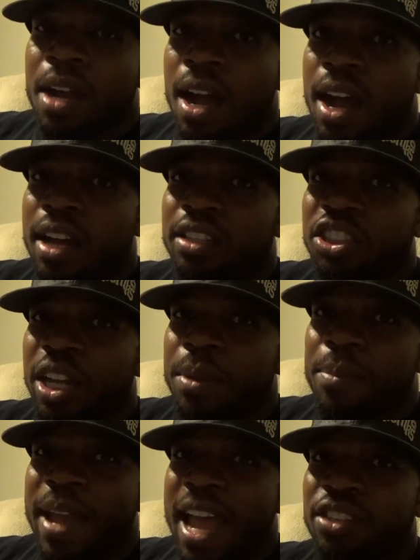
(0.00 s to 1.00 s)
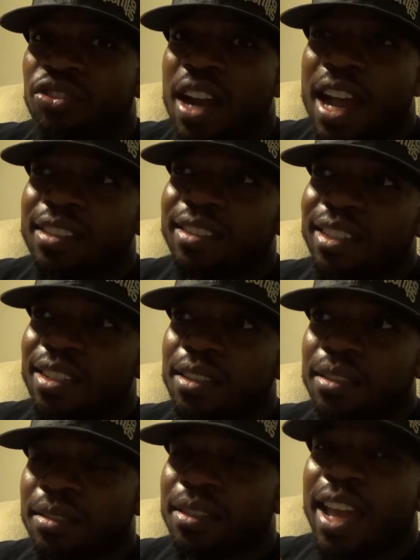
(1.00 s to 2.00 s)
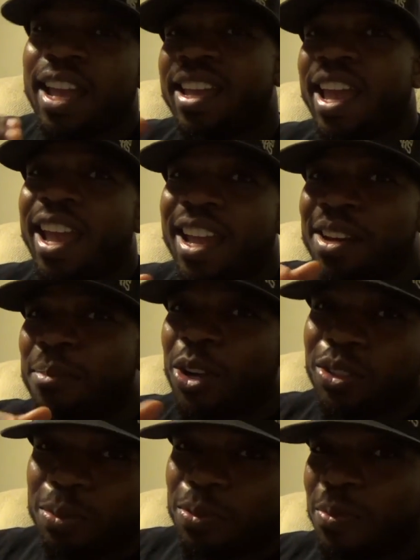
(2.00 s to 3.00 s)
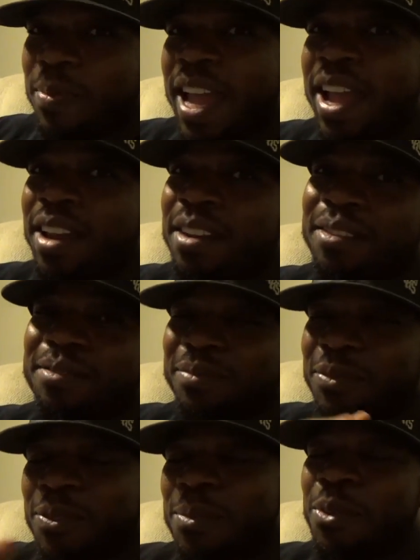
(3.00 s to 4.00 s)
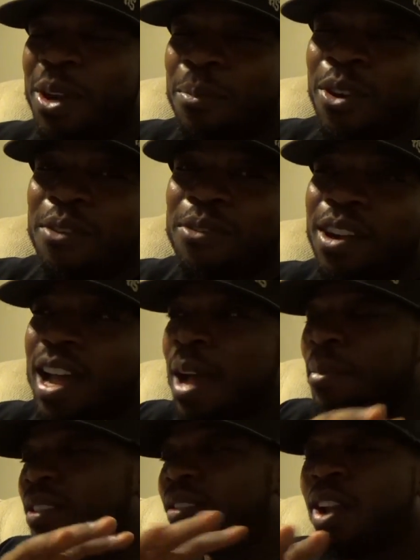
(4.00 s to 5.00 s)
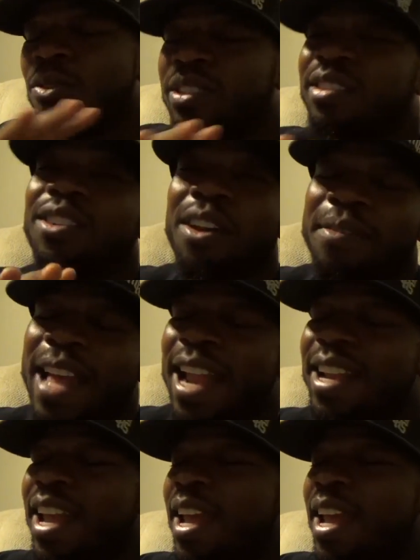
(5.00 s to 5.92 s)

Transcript: uh, Jamie Madrox, aka the Multiple Man from Marvel Comics. I always love that